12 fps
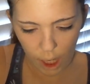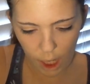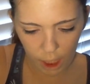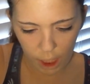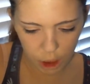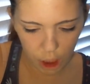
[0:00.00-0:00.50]

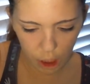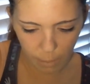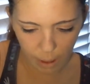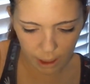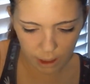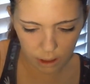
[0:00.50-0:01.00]
eyeshadow
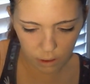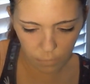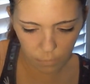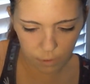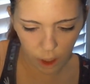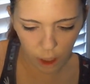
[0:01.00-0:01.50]
palette,
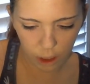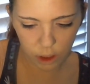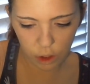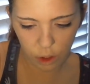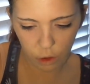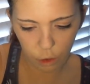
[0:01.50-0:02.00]

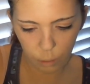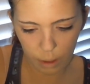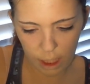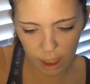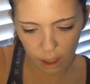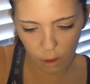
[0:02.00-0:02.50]
Flawless
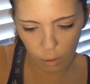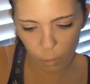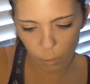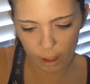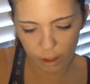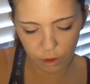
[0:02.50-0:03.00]
3
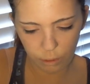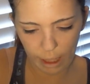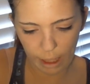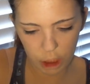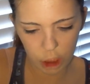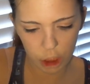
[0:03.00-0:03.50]

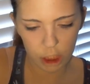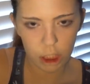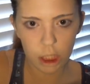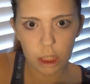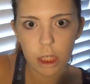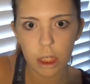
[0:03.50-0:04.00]
Resurrection.
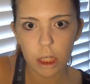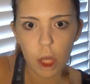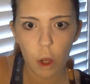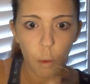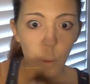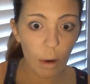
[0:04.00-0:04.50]

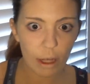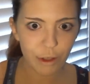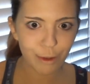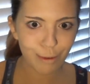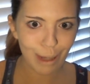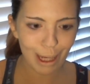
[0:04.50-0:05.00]

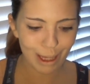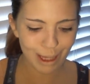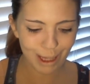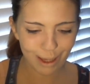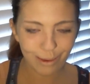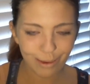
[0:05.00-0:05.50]

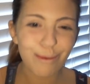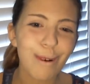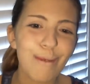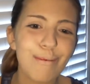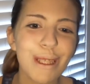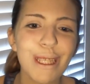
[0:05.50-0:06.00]
Resurrection
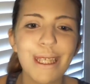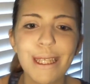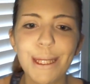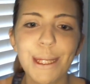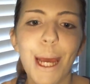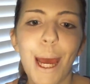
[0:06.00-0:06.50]
from the
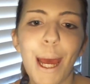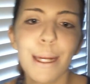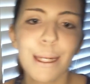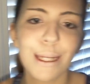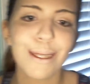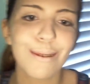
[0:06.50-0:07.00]
dead,
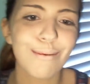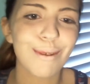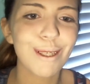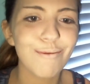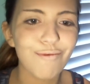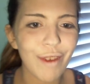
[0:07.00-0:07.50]
because
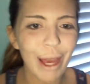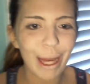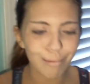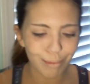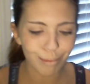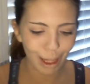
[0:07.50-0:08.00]
we're
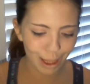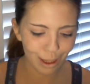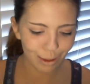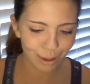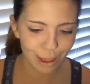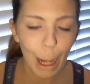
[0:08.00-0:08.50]

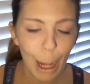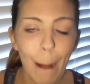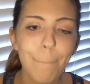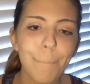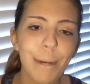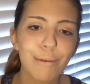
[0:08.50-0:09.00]
vampires,
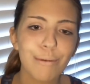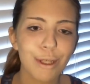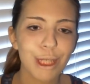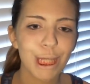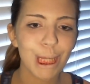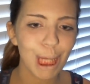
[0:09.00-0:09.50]
but we're
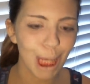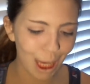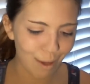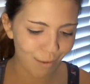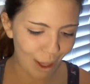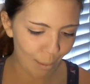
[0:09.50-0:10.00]

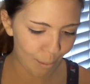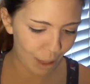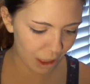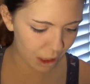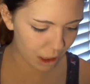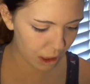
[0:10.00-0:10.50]
slay
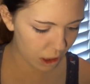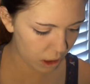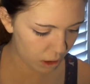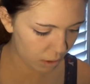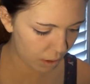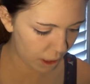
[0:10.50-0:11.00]
vampires.
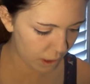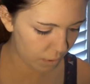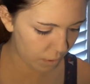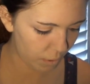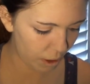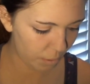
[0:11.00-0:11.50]
Okay,
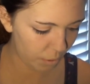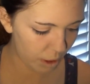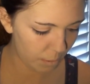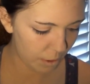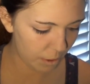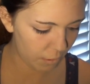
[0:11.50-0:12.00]
so what I'm going
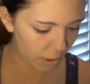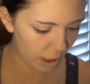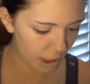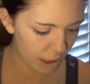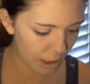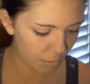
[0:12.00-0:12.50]
to be doing
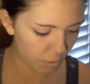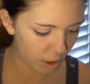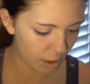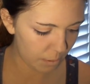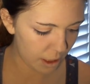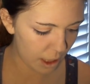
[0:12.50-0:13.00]
is I'm
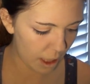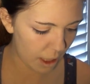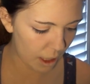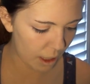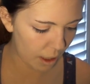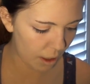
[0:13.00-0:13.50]
going to be
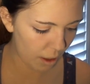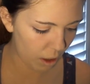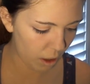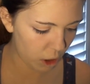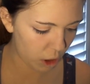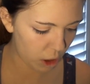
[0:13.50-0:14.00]
taking
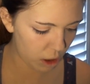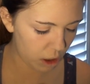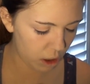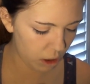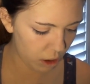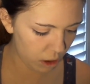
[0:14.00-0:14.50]
a
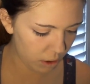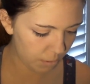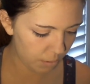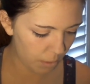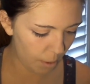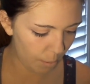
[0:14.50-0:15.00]
good
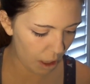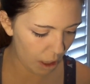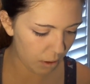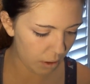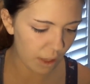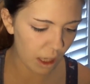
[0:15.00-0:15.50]

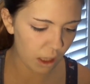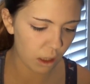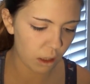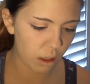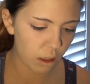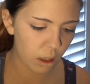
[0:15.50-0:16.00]
amount of that
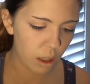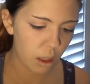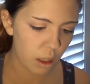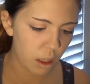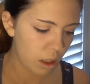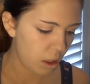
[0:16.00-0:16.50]
color,
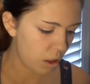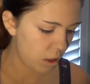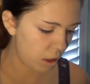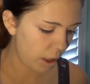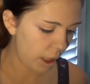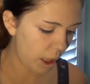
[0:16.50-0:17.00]

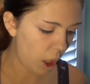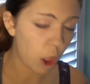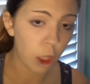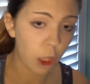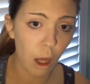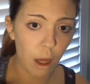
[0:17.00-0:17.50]
like a
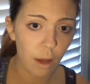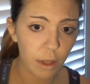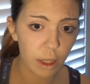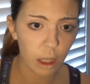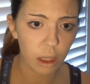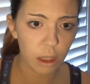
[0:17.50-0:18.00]
lot
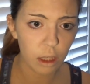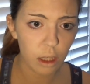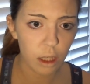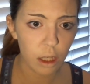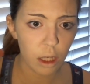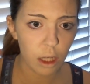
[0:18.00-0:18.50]
the color.
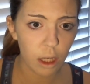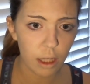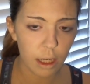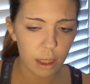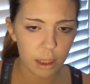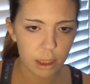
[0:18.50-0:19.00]

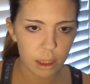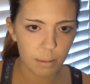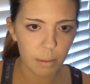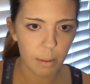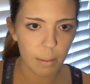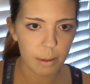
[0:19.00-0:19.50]
And this,
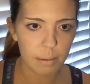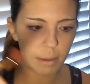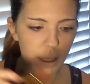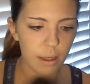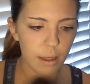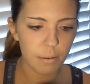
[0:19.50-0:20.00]
I'm gonna be
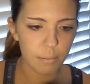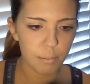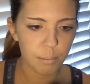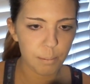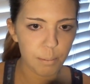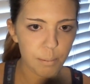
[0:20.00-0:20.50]
like
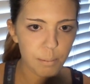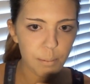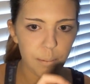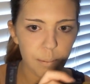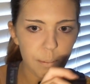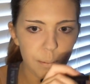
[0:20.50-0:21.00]

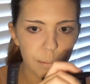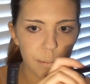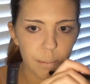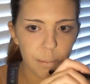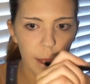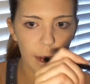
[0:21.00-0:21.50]

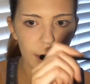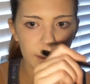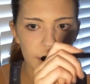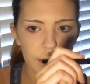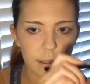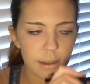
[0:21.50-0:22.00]

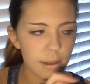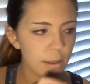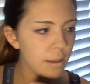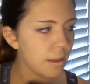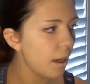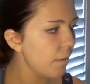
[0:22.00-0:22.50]
patting this
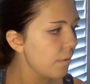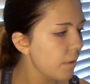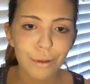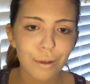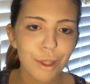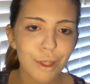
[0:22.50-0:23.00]
and stuff.
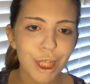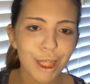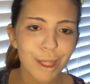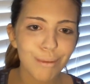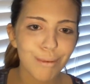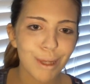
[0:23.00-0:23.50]
So I
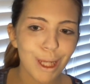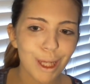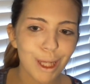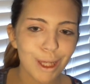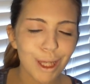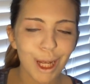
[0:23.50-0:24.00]
changed up
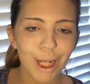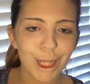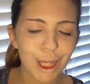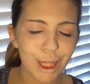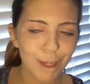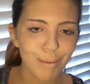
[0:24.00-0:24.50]
plans, I
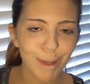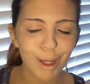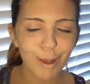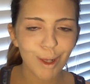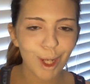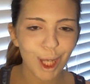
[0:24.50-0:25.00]
changed my
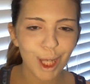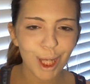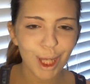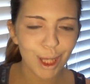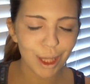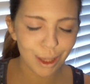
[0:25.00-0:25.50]
whole eye
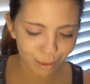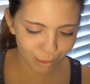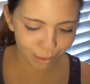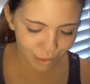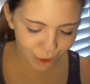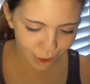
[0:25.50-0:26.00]
look.
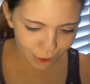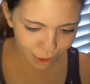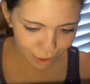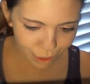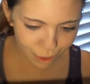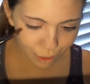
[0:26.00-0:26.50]

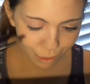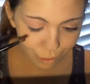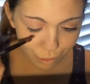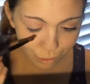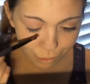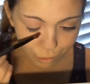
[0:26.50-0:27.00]
So
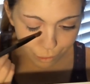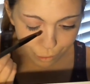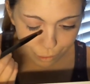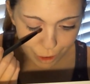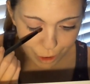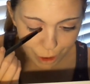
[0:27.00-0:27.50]

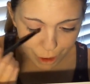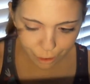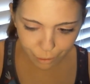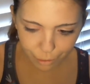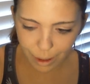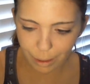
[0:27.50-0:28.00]
what
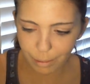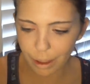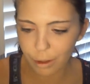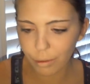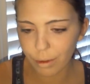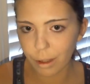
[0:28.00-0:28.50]
shall we be
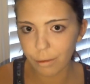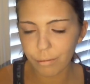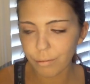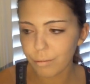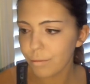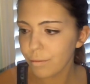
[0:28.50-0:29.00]

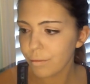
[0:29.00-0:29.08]
doing?